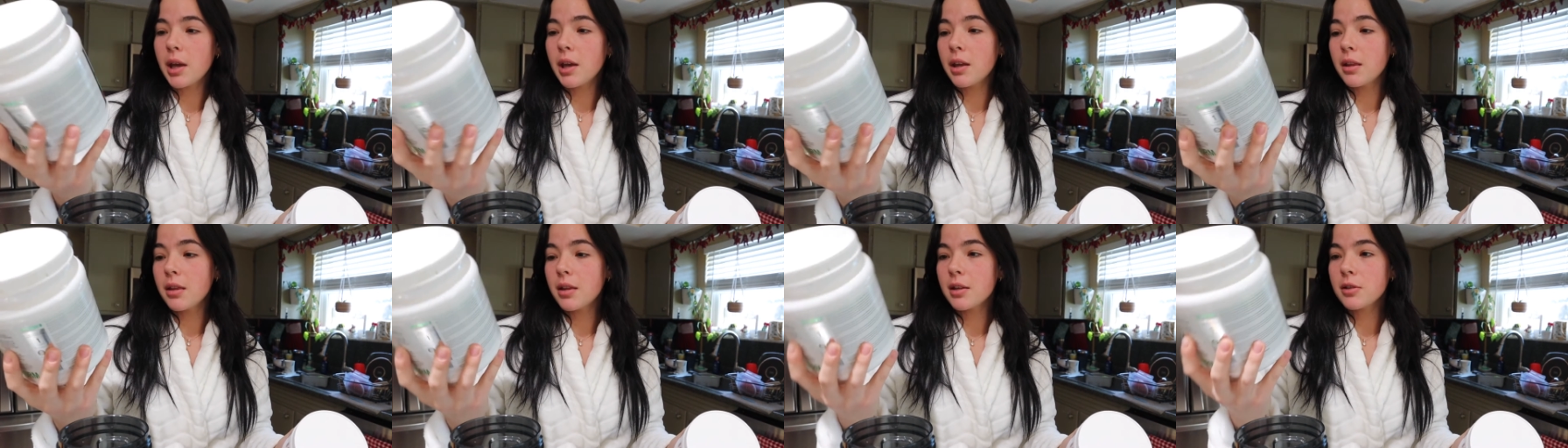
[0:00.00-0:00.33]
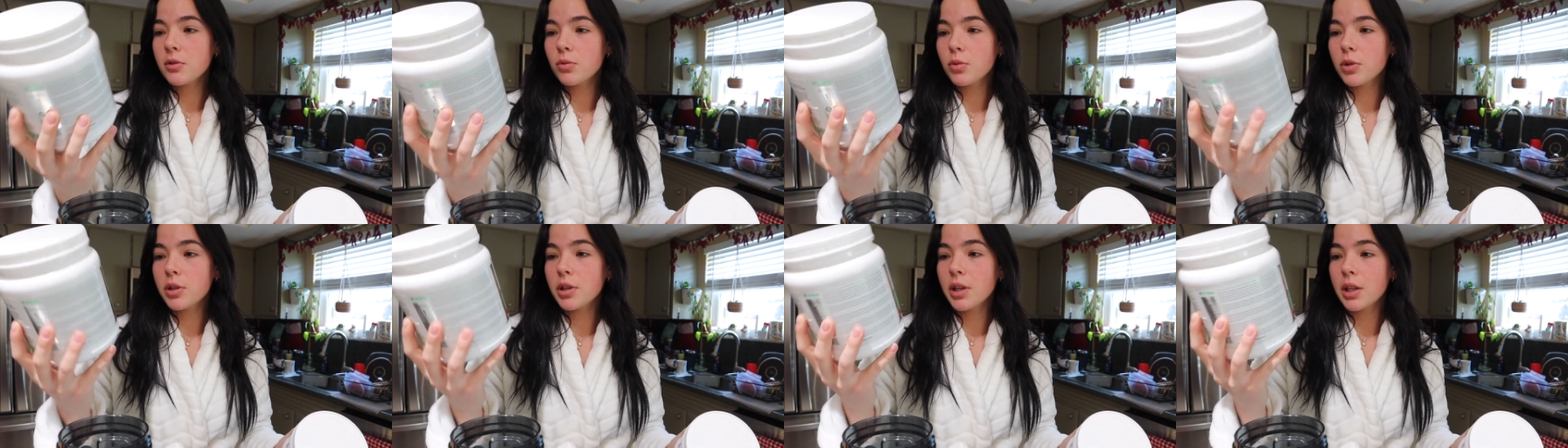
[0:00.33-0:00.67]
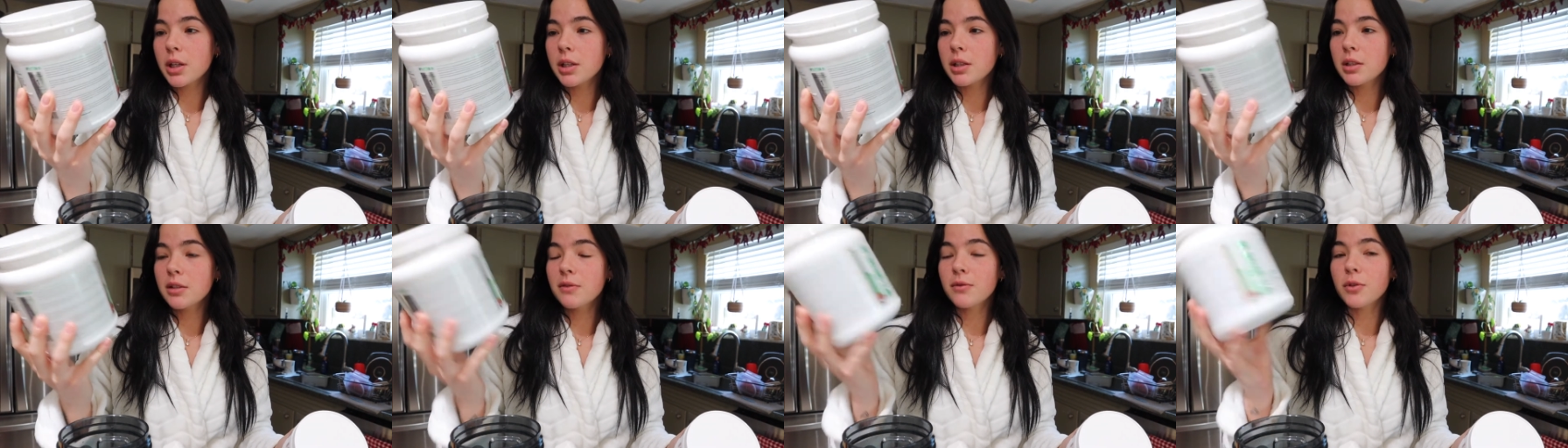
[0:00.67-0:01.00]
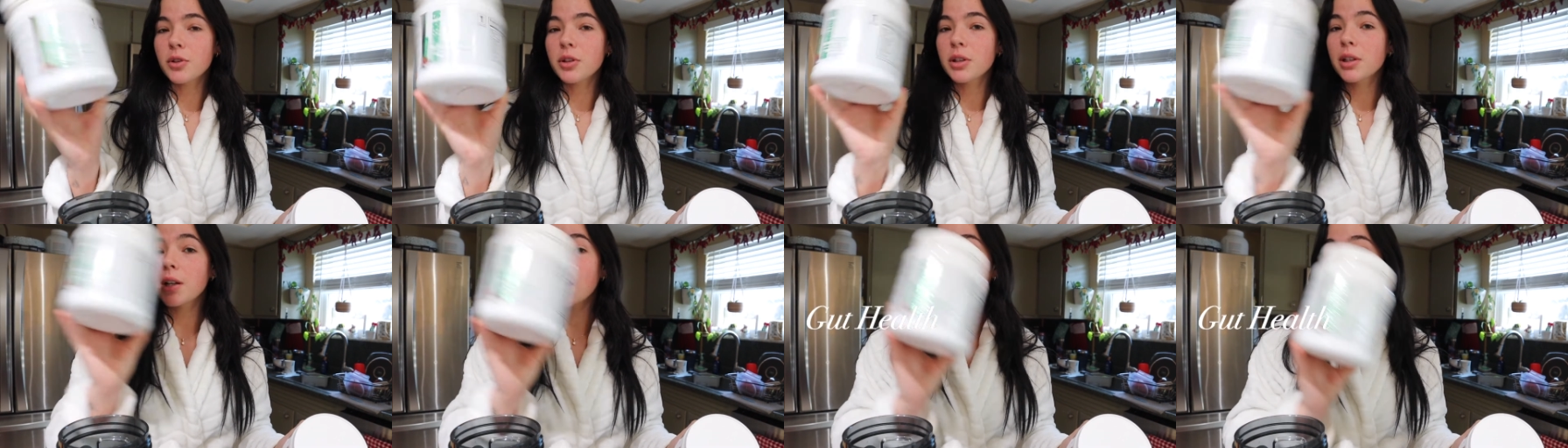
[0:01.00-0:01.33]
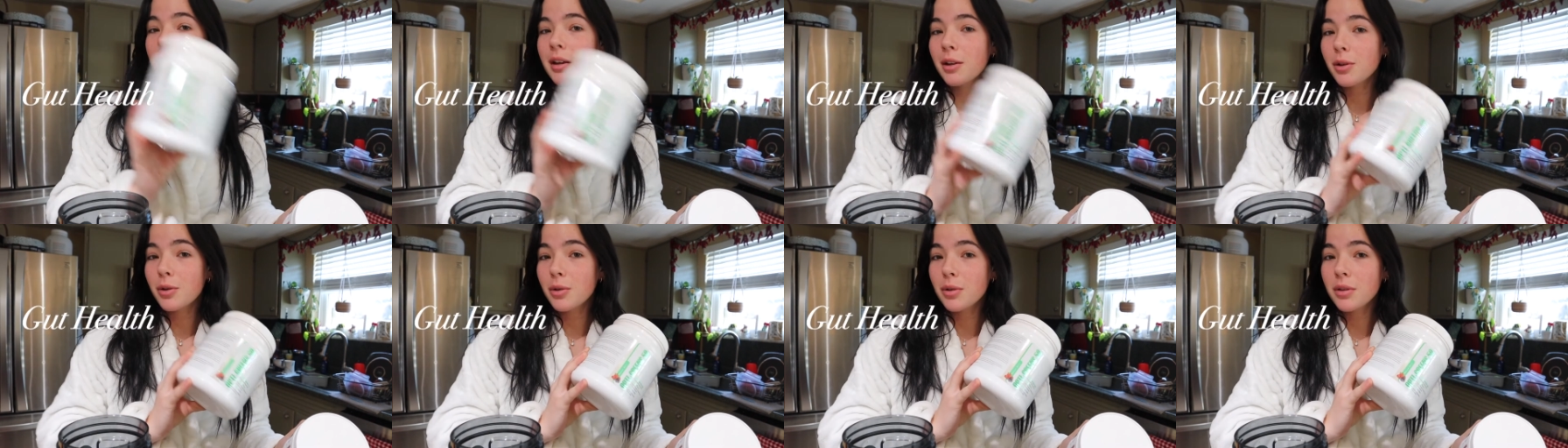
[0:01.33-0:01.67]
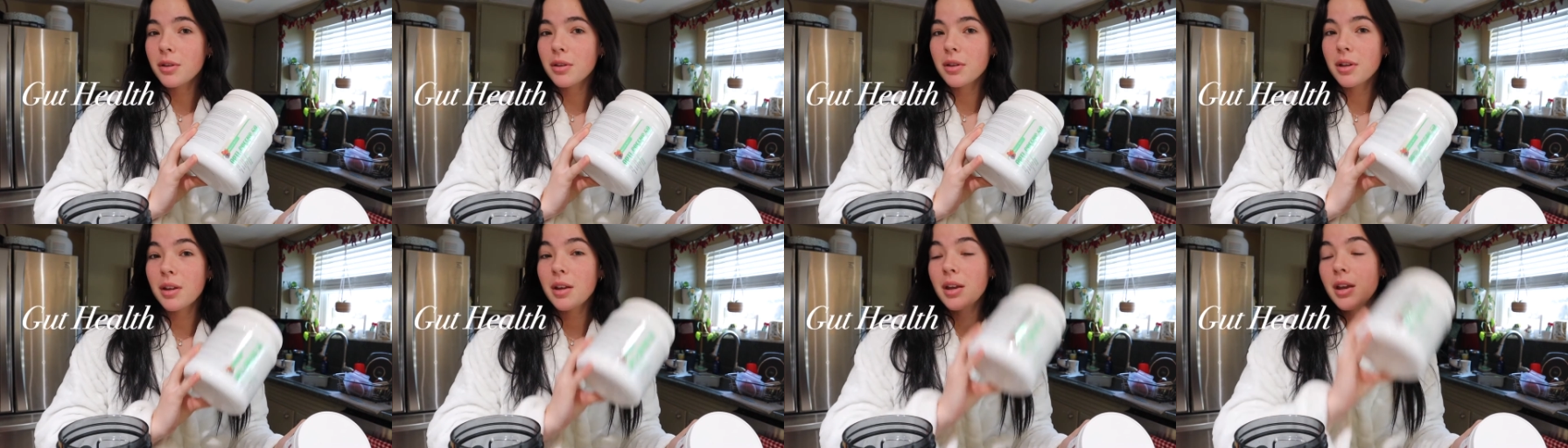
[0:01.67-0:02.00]
and this one is for gut
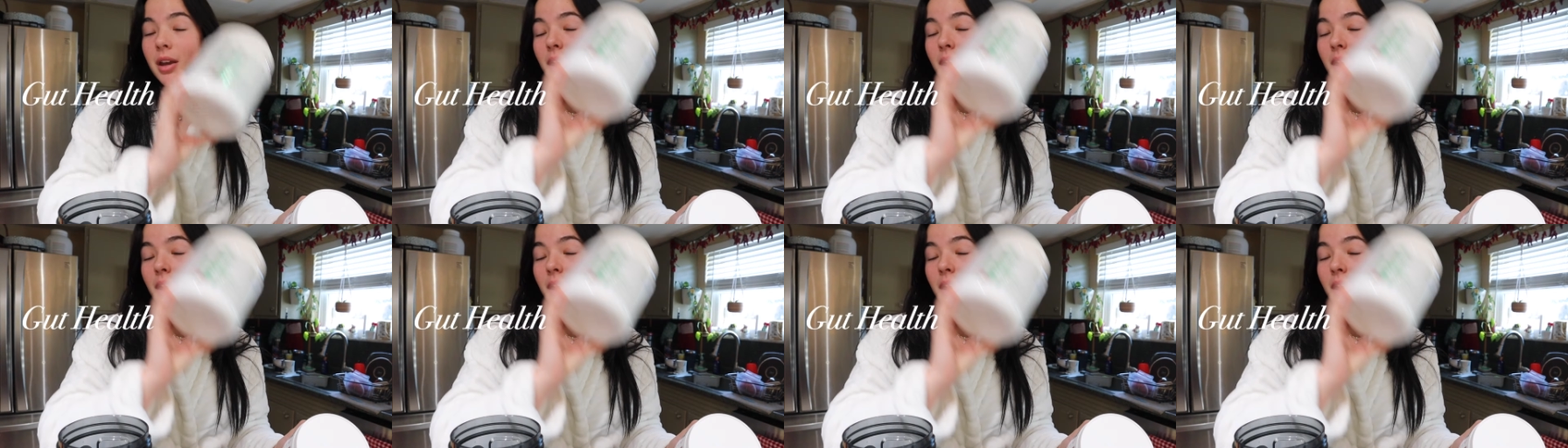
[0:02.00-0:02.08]
health,